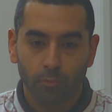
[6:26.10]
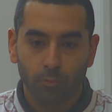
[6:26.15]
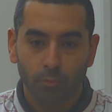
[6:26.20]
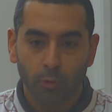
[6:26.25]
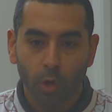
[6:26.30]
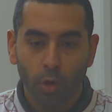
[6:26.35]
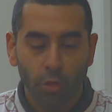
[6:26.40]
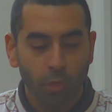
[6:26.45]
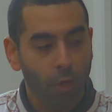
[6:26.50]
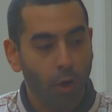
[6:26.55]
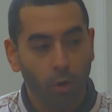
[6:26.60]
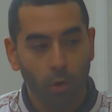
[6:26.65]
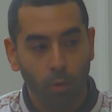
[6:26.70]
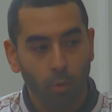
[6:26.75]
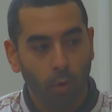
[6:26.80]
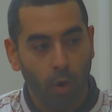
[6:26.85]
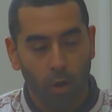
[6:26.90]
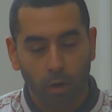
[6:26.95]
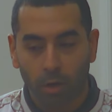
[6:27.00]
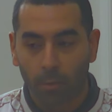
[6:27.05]
though
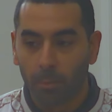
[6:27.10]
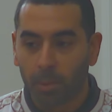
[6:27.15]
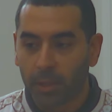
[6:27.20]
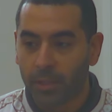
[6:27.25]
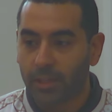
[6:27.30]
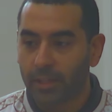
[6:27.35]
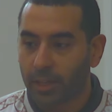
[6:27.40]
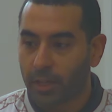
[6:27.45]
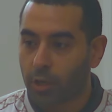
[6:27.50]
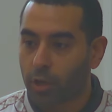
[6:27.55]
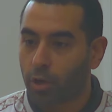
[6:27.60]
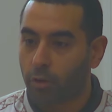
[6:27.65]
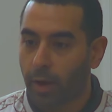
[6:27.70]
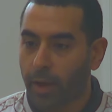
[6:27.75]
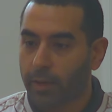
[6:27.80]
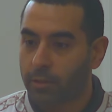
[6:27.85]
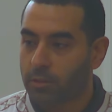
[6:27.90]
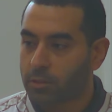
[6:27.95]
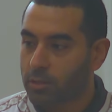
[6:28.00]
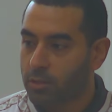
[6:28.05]
are completely
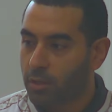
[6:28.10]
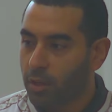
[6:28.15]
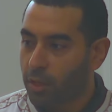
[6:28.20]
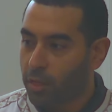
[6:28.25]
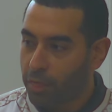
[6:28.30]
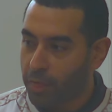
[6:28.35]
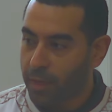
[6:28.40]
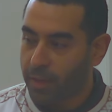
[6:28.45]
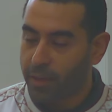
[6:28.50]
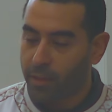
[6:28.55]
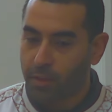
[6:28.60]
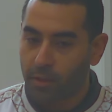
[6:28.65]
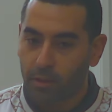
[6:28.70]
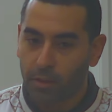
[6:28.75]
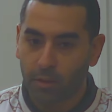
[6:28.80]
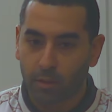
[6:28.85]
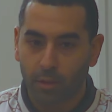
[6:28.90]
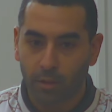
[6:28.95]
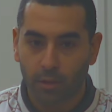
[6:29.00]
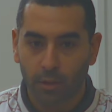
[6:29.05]
incorrect, think
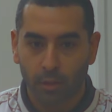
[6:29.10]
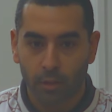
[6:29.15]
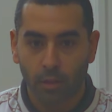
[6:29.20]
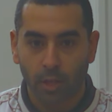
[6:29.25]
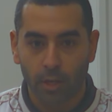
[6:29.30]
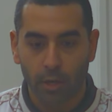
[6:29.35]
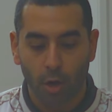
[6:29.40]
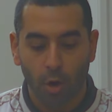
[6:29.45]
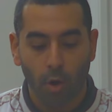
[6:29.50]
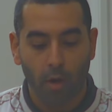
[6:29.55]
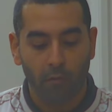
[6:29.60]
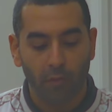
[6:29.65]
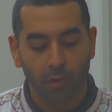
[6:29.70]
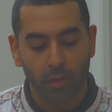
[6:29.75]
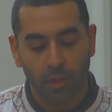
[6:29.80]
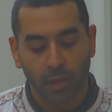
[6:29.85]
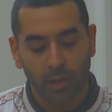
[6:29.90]
they know everything.